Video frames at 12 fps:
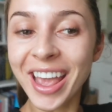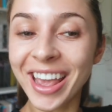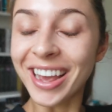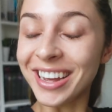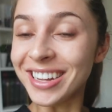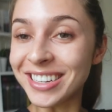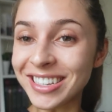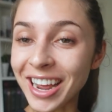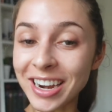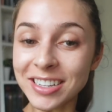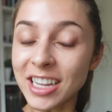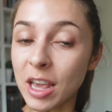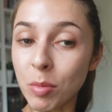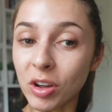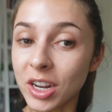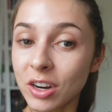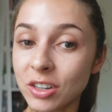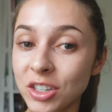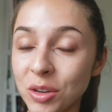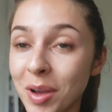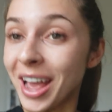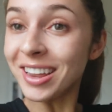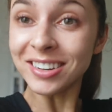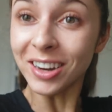and I just came on here to
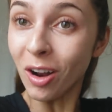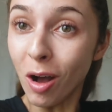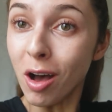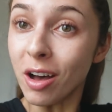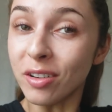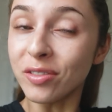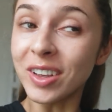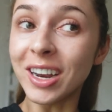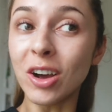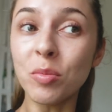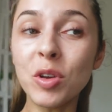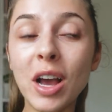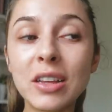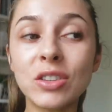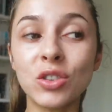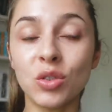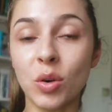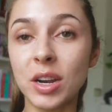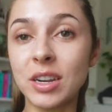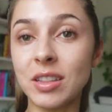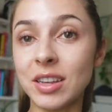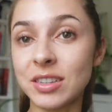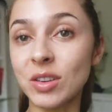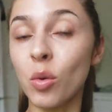end it off. And I hope you guys enjoyed
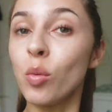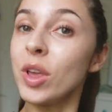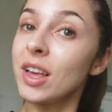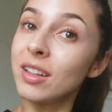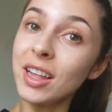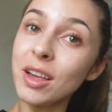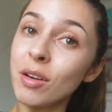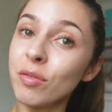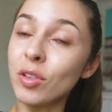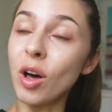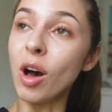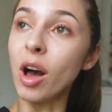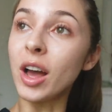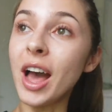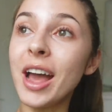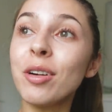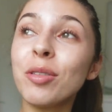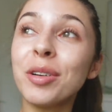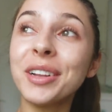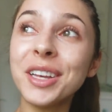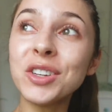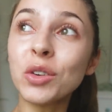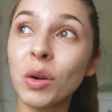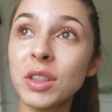this weekly vlog. I really
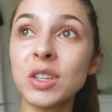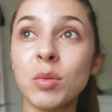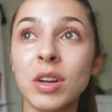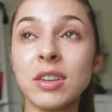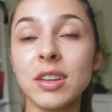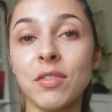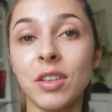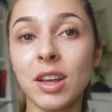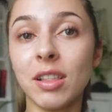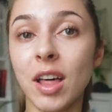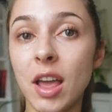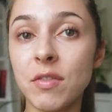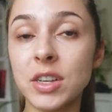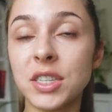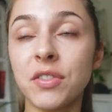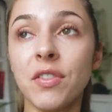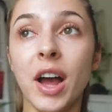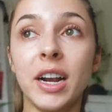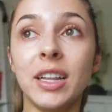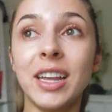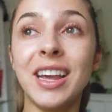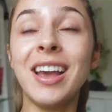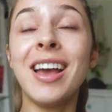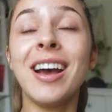enjoyed this one because I feel like life is
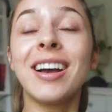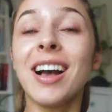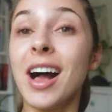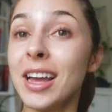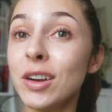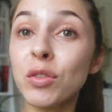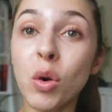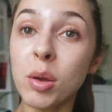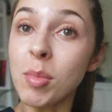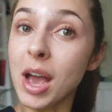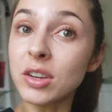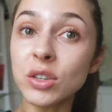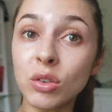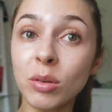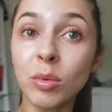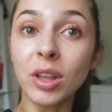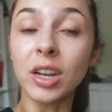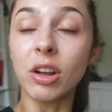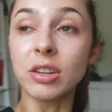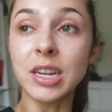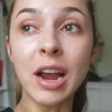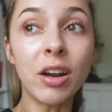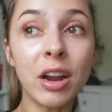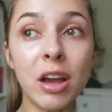finally kind of going back to normal in
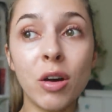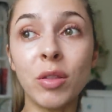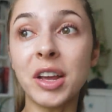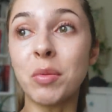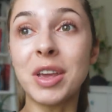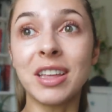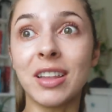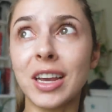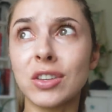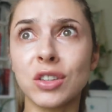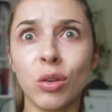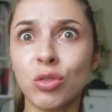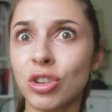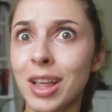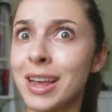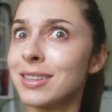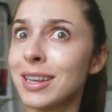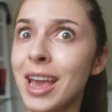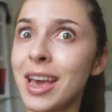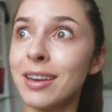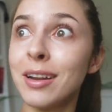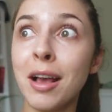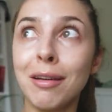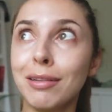Ontario. Like we can like socialize
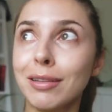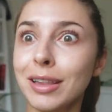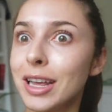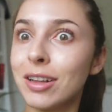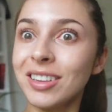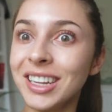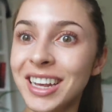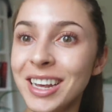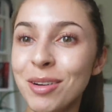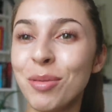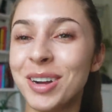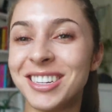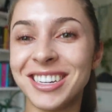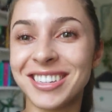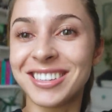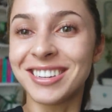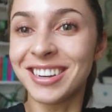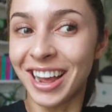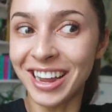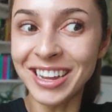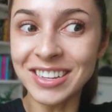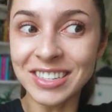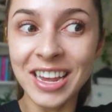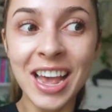again legally, which is
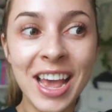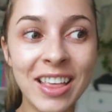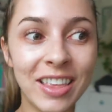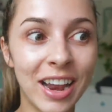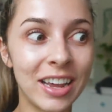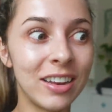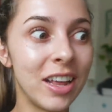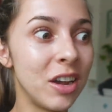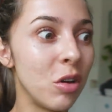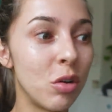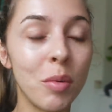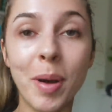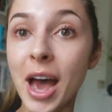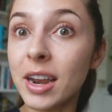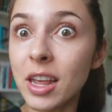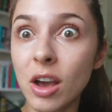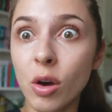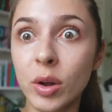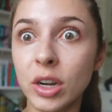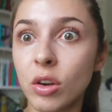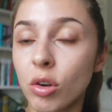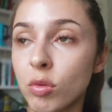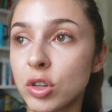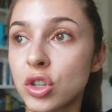nice that I can like go to a patio and
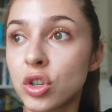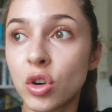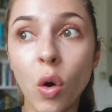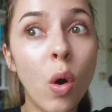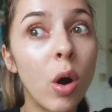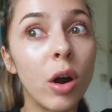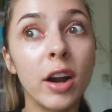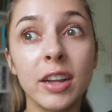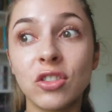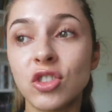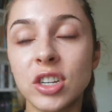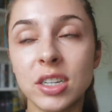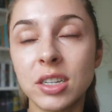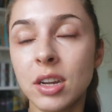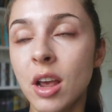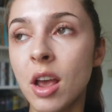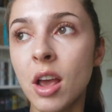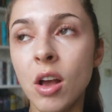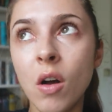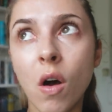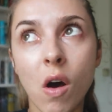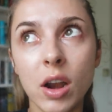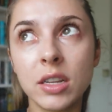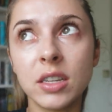go to a store. It's just
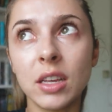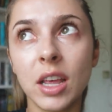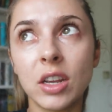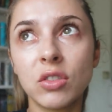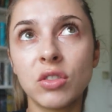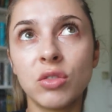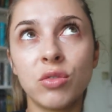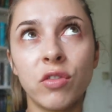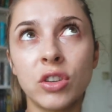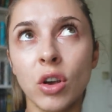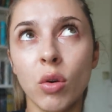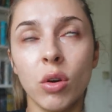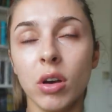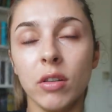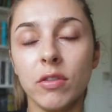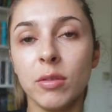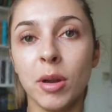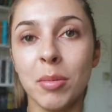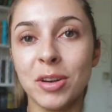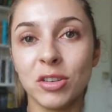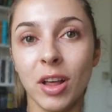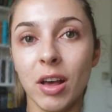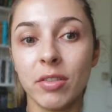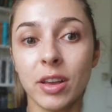honestly like so good for my
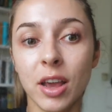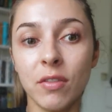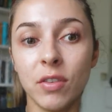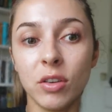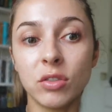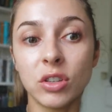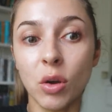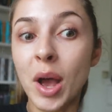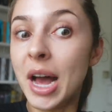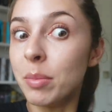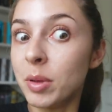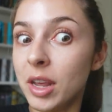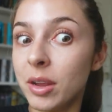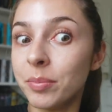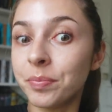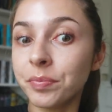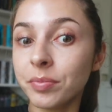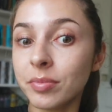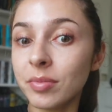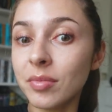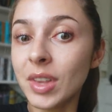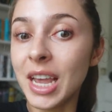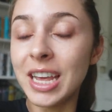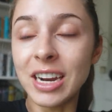mental health. Like I feel so happy
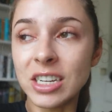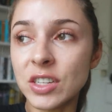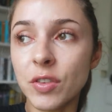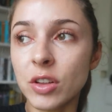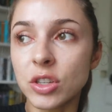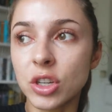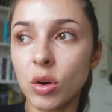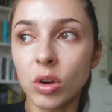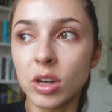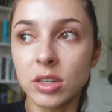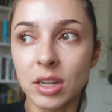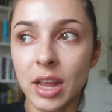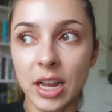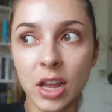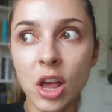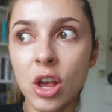and I just felt so good to like